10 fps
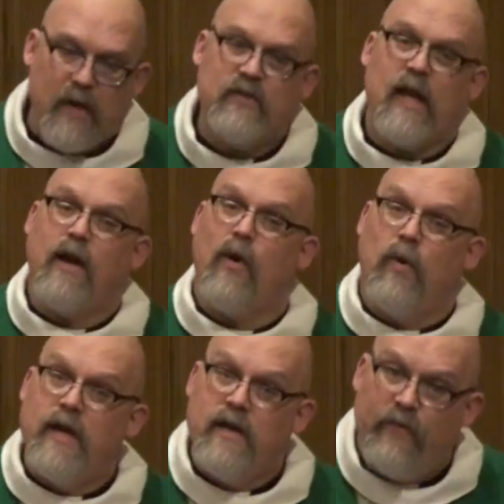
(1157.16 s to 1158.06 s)
us on our
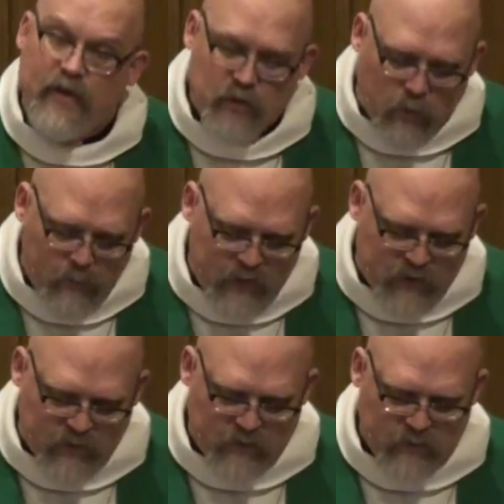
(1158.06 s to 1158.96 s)
own individual
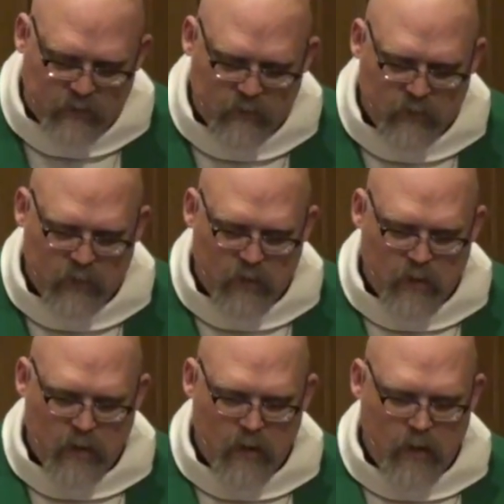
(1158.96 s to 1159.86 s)
missions,
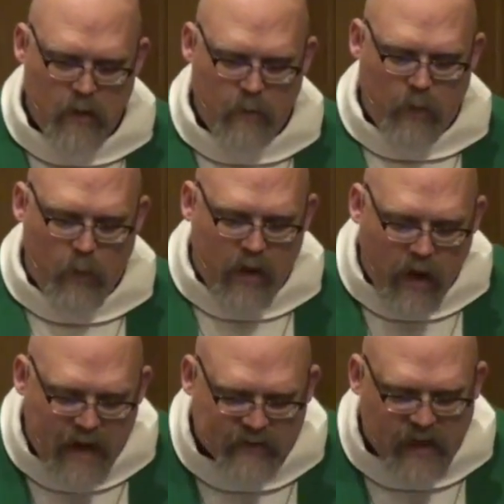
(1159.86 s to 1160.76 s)
but we
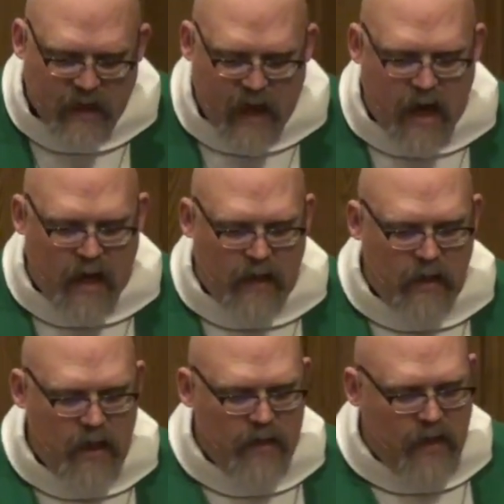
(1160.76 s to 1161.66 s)
are asking
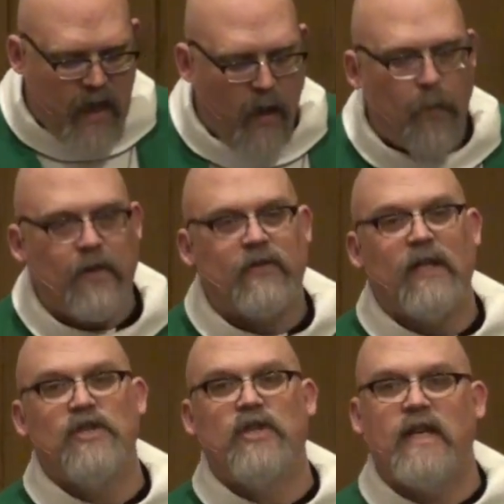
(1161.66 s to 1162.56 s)
God to help
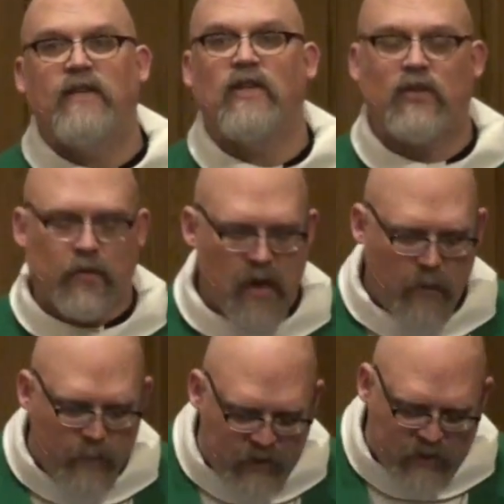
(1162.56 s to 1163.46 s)
us in
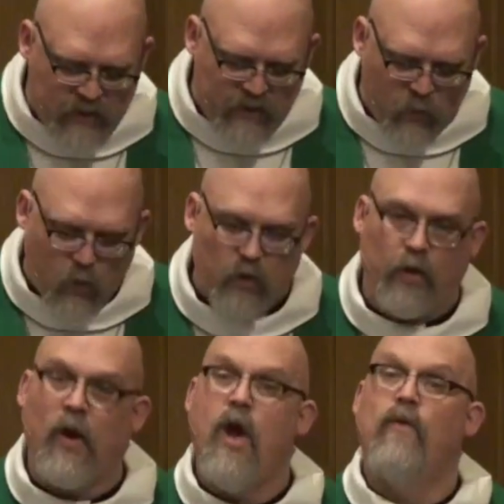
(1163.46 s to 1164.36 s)
Jesus' mission in the
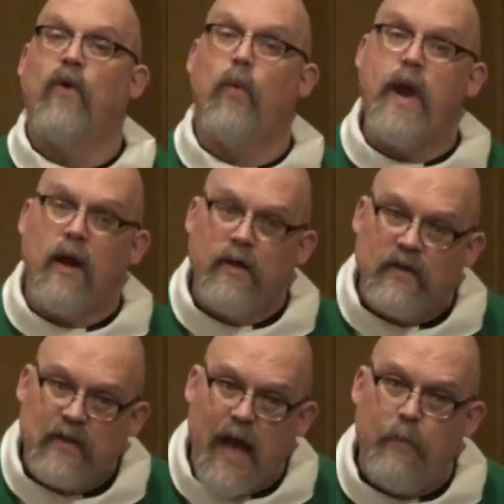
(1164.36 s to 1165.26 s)
world, for we are
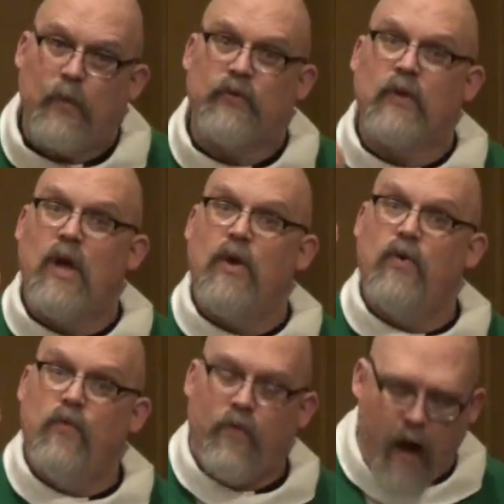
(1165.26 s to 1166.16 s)
disciples
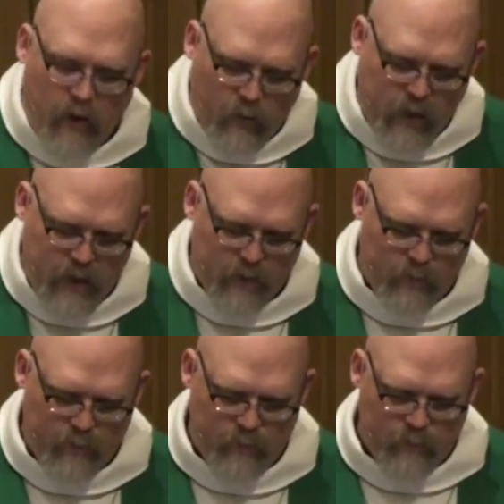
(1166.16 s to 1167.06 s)
who follow
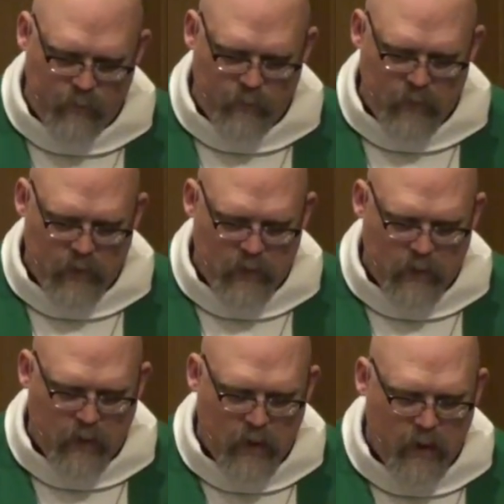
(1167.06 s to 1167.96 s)
him.
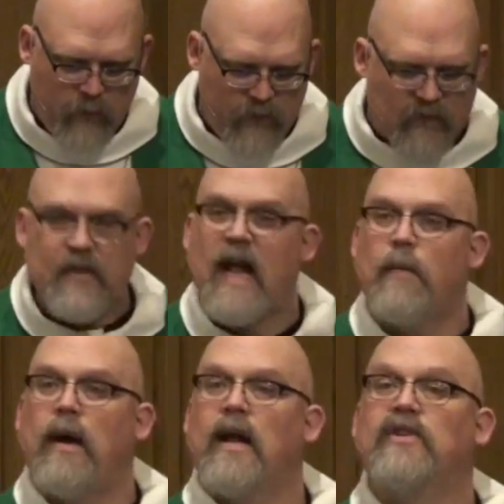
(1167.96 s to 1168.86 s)
This is not
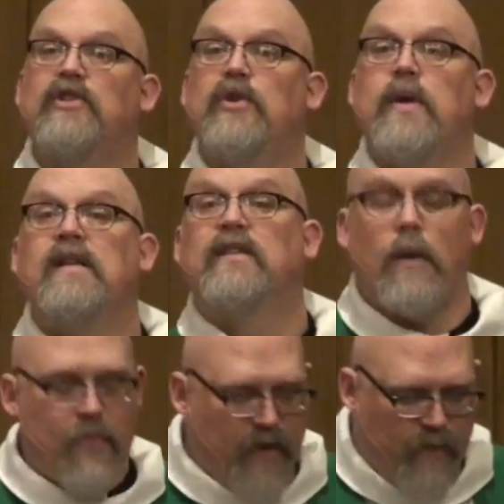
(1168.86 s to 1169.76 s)
about us doing
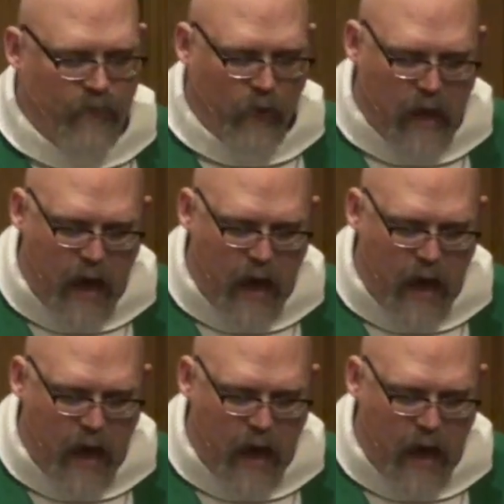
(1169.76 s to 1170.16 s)
something for